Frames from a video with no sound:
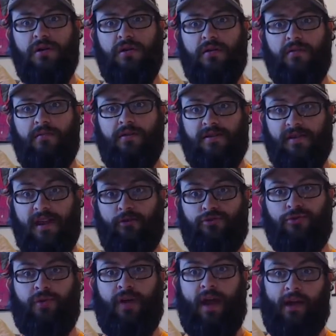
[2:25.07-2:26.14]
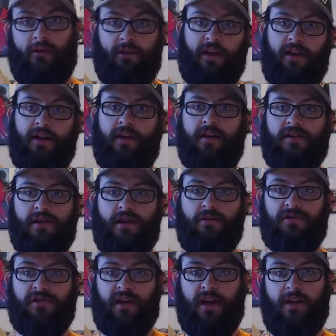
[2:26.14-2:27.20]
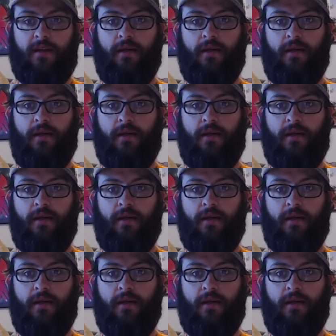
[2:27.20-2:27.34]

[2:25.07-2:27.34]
because now Drew Carey is hosting it.